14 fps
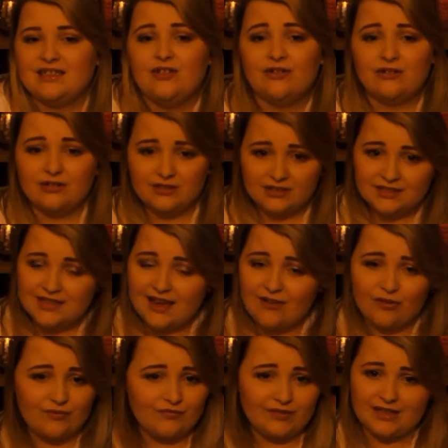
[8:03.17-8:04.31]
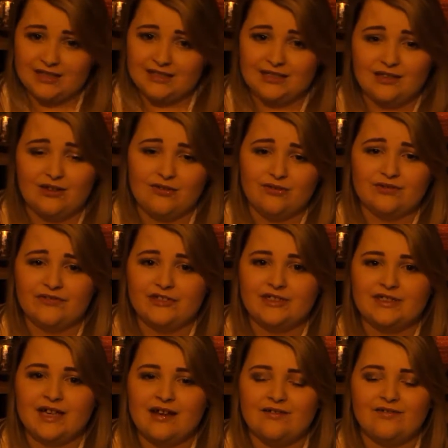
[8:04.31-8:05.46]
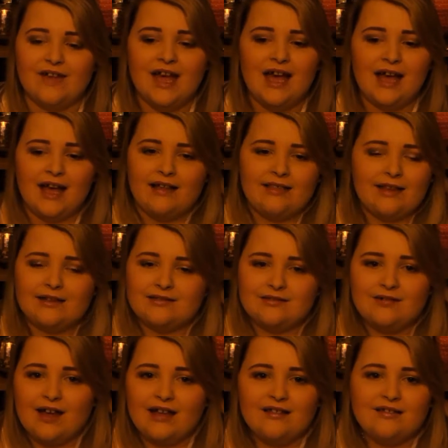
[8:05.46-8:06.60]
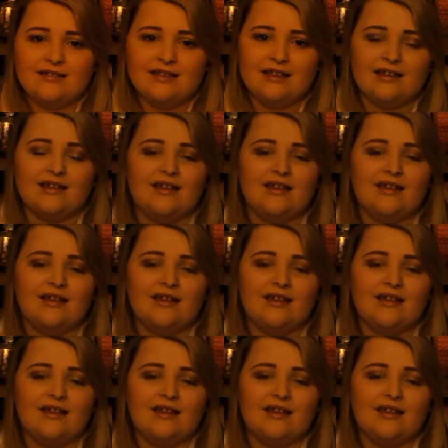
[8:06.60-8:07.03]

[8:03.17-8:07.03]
You're going to set unrealistic goals for yourself and that's not healthy